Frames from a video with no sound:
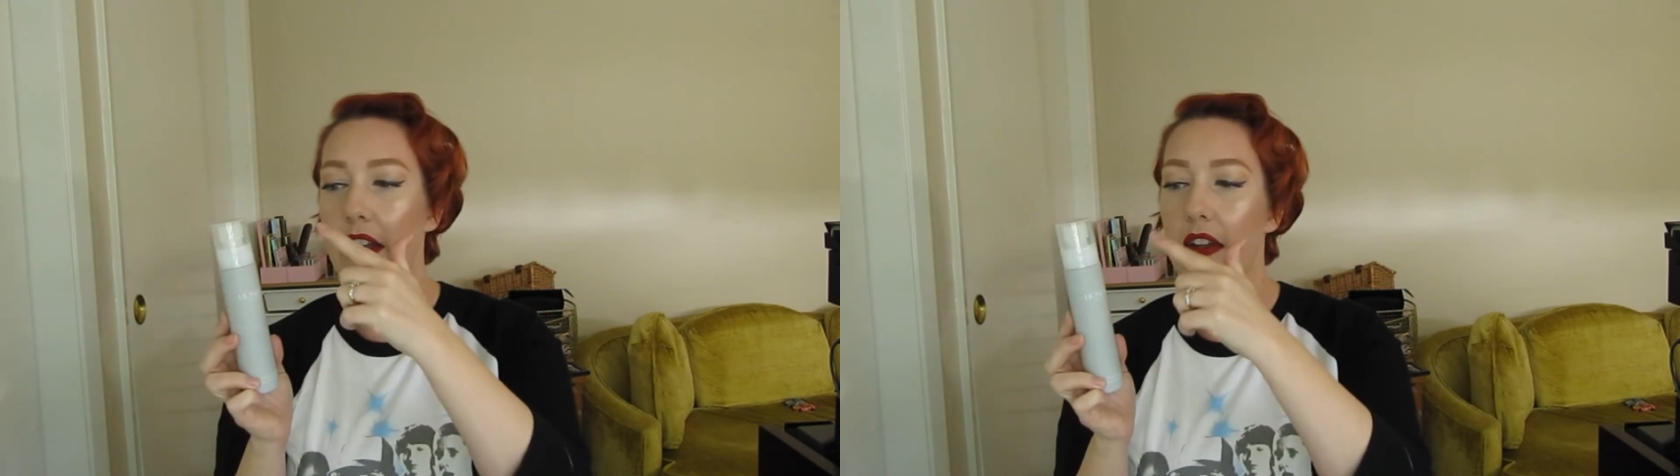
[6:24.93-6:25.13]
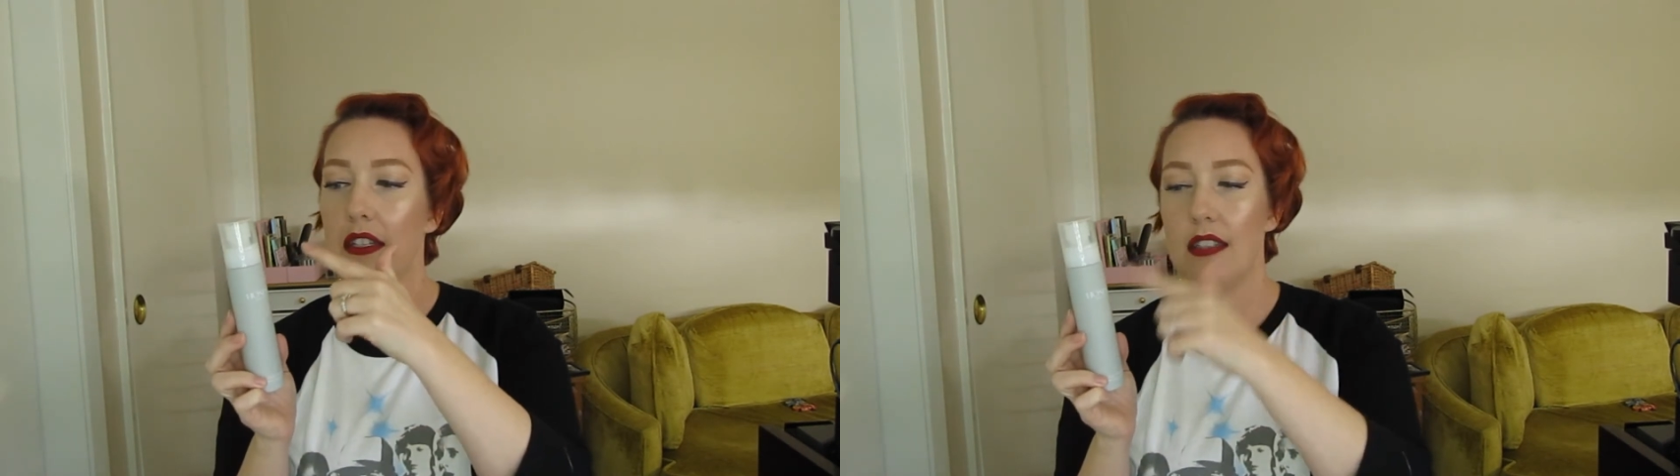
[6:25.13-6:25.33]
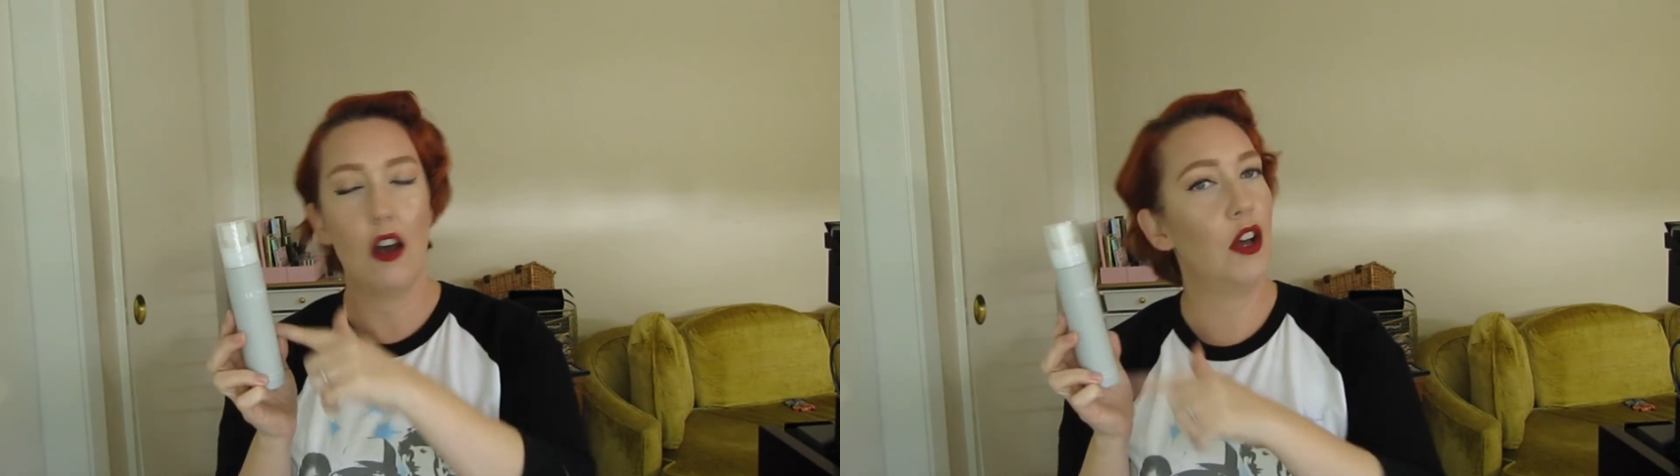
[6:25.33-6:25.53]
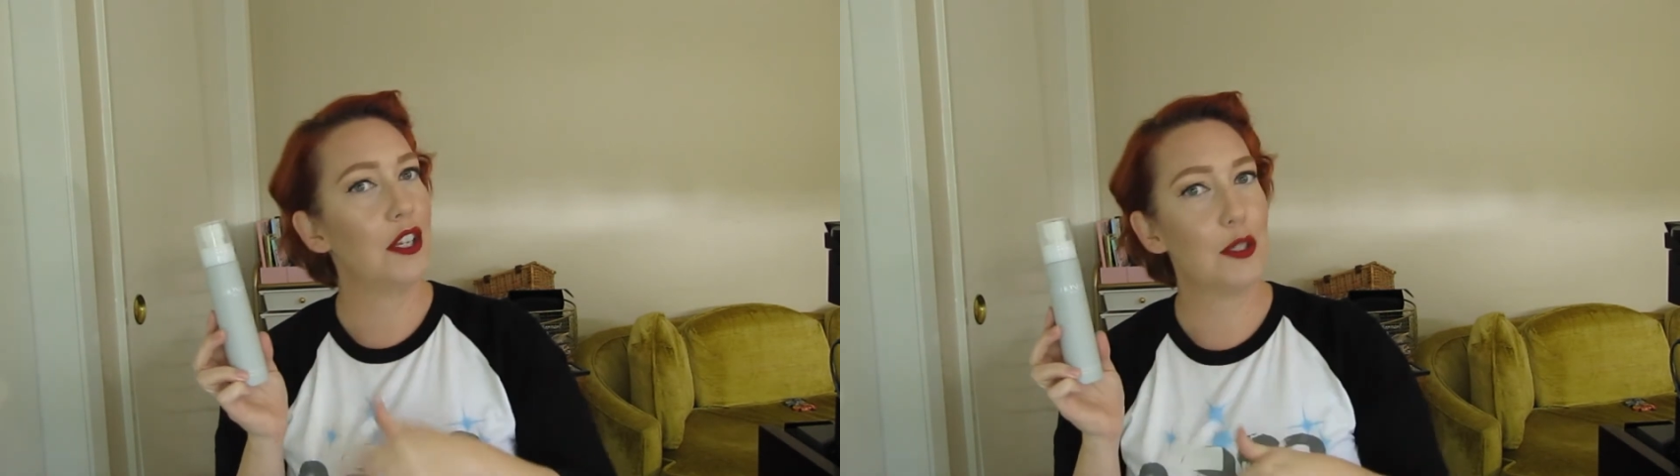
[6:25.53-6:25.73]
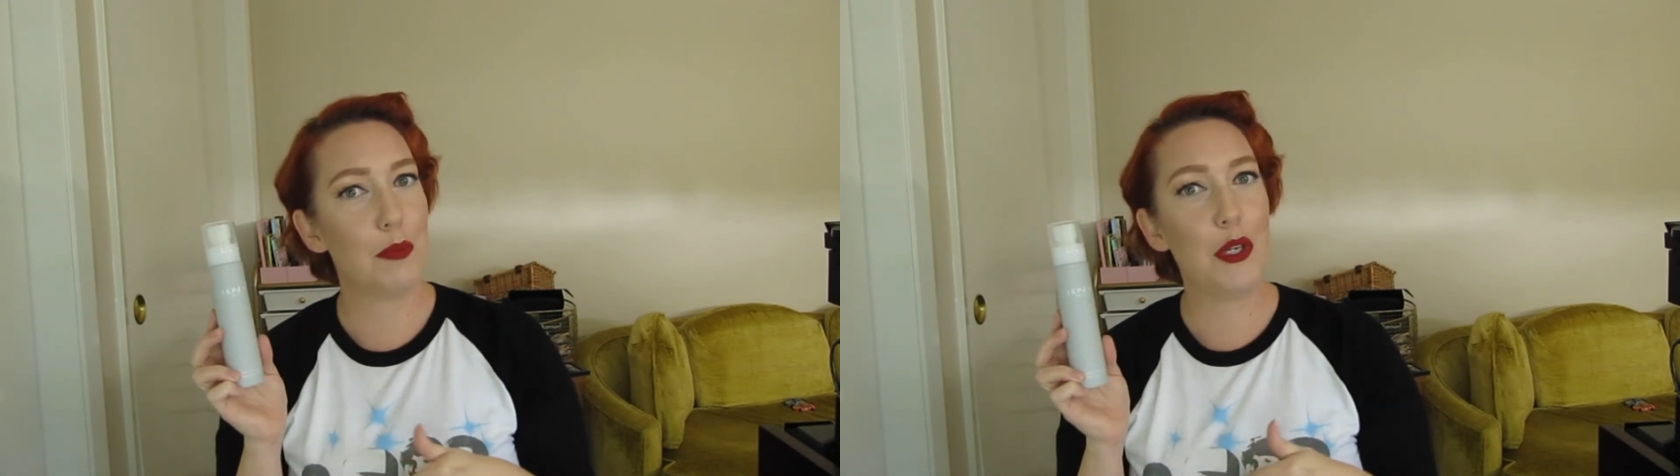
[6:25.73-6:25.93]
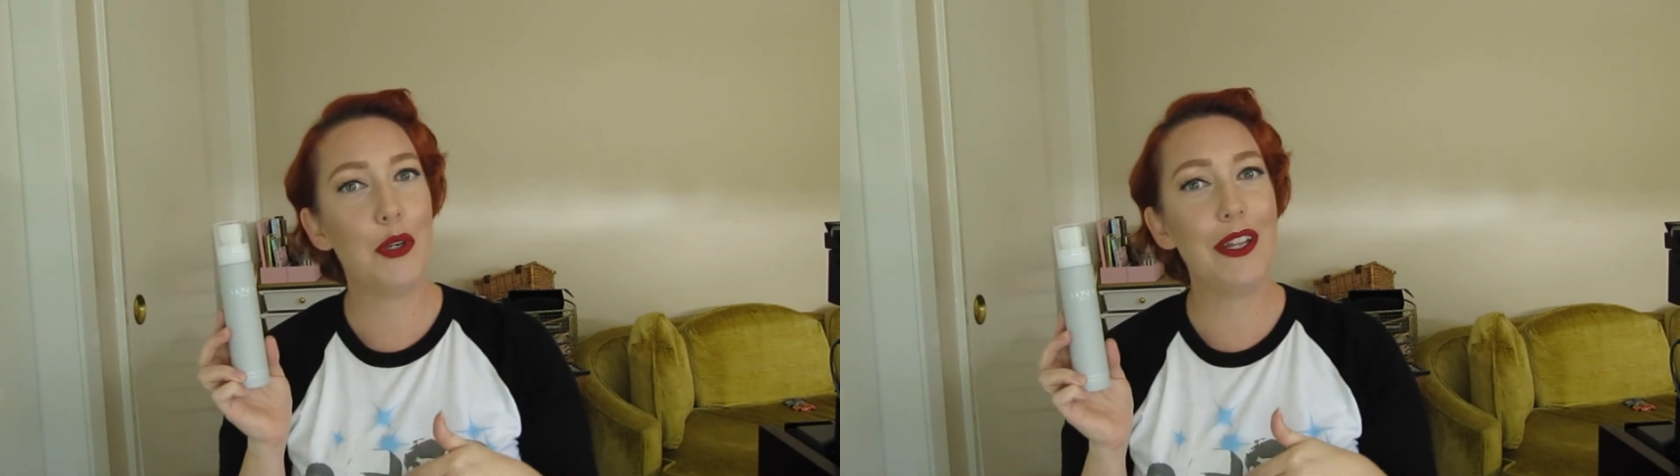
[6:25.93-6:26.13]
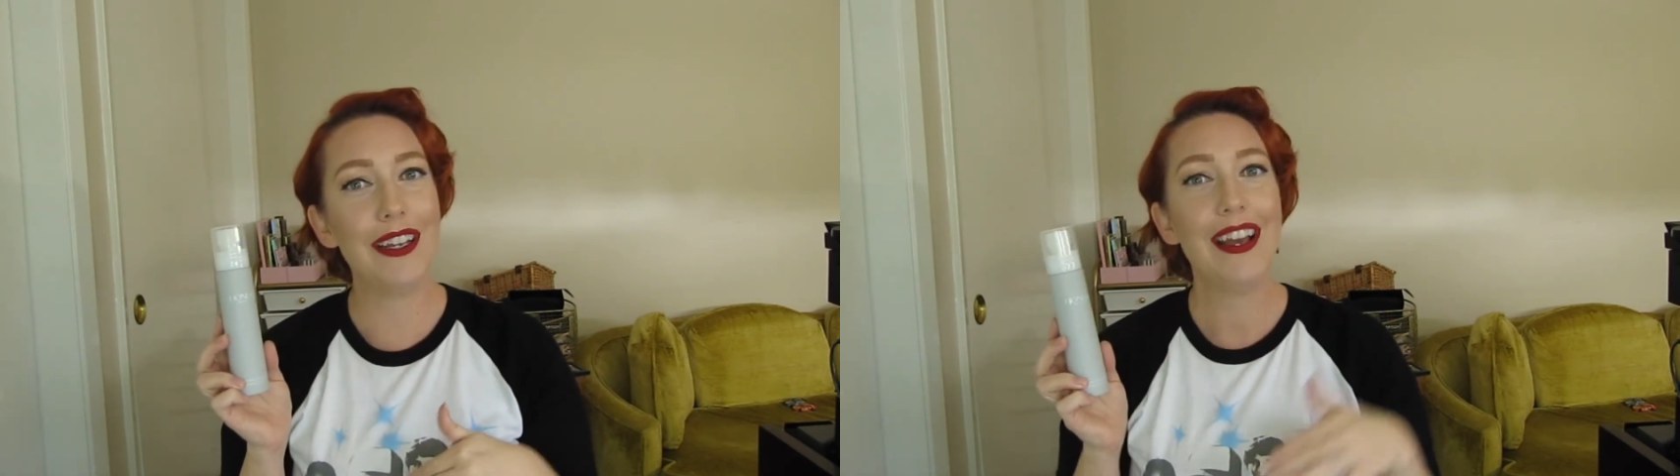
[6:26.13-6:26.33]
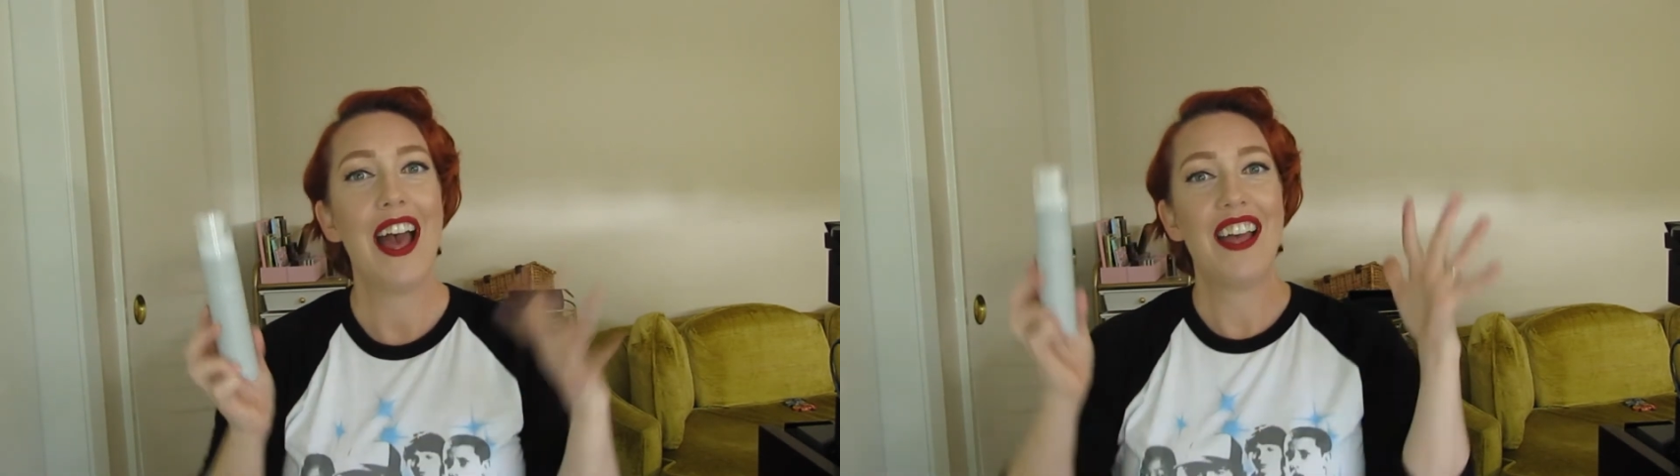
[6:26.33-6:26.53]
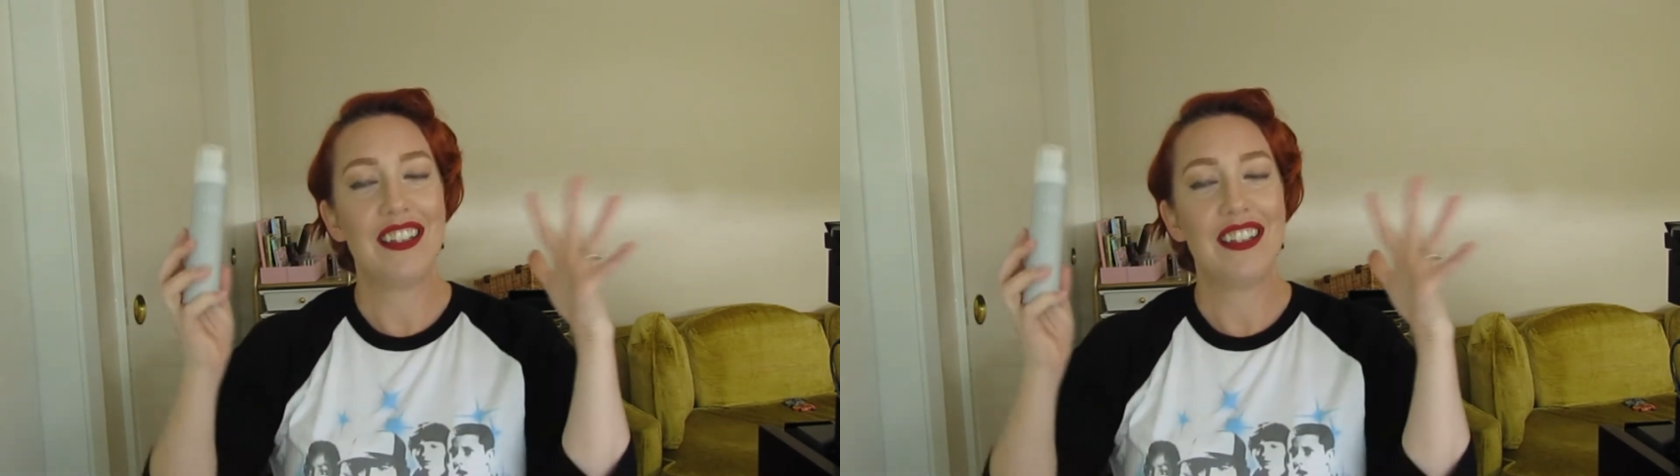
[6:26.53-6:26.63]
carries the Honest Beauty